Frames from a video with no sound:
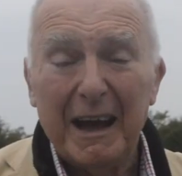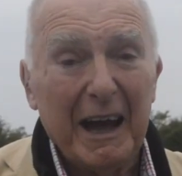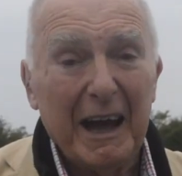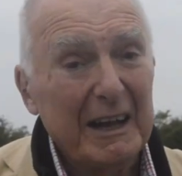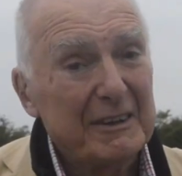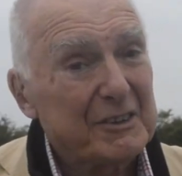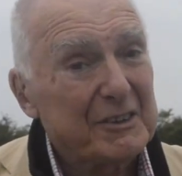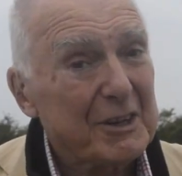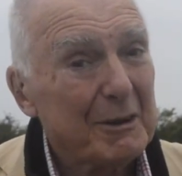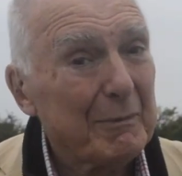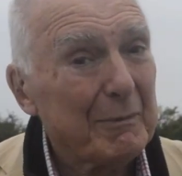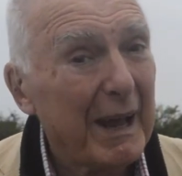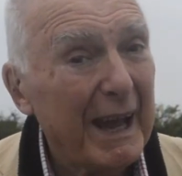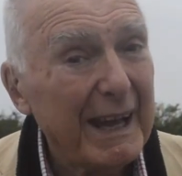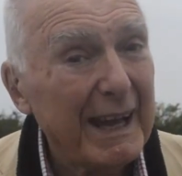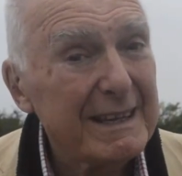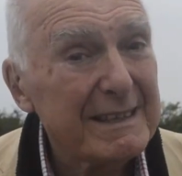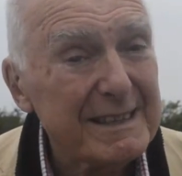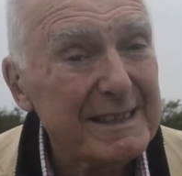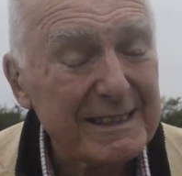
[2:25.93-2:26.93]
And some
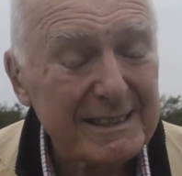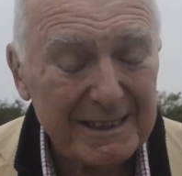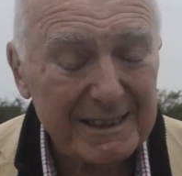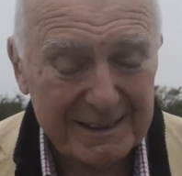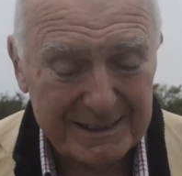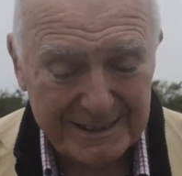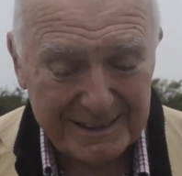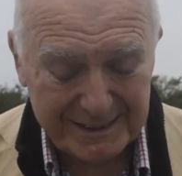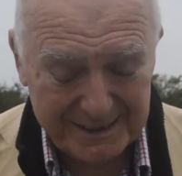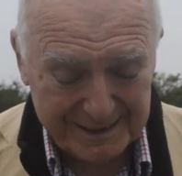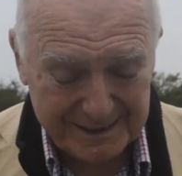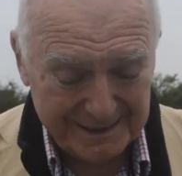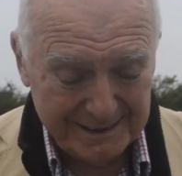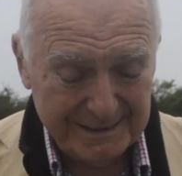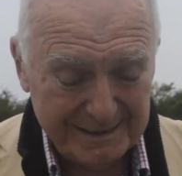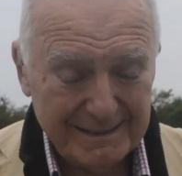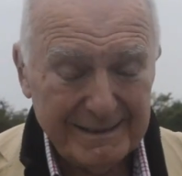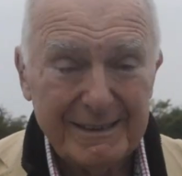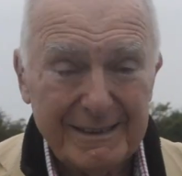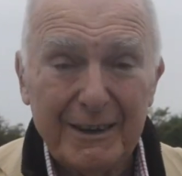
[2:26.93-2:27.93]
80 years
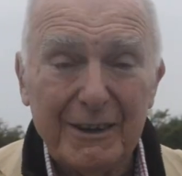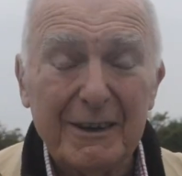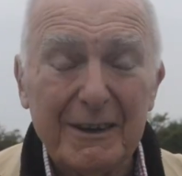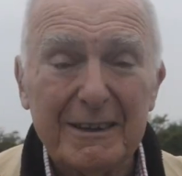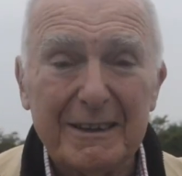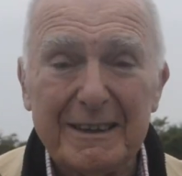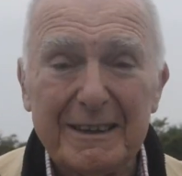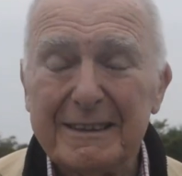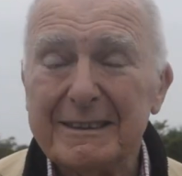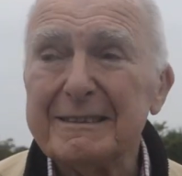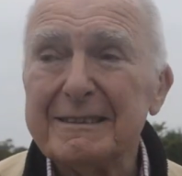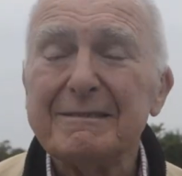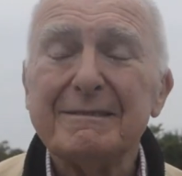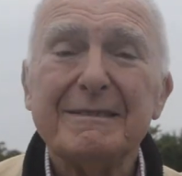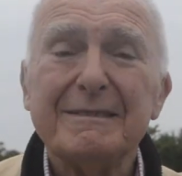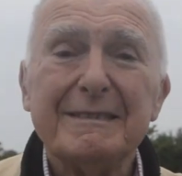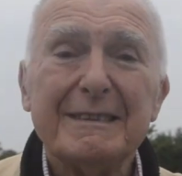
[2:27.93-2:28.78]
earlier,